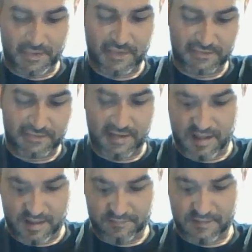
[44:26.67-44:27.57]
And that's going to
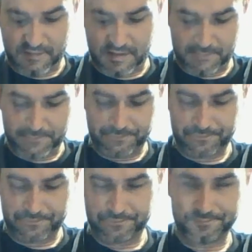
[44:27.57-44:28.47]
have
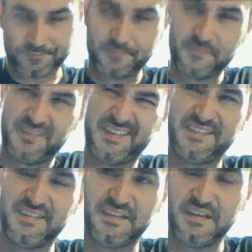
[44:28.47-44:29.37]
Dead
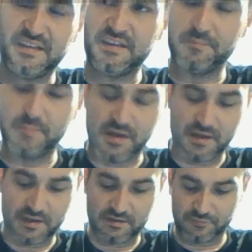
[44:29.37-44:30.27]
Sea
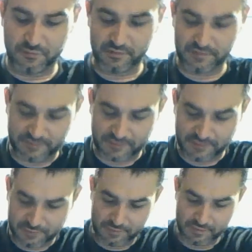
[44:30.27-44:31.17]
mud, Fuller's
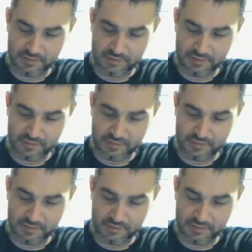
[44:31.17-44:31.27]
Earth.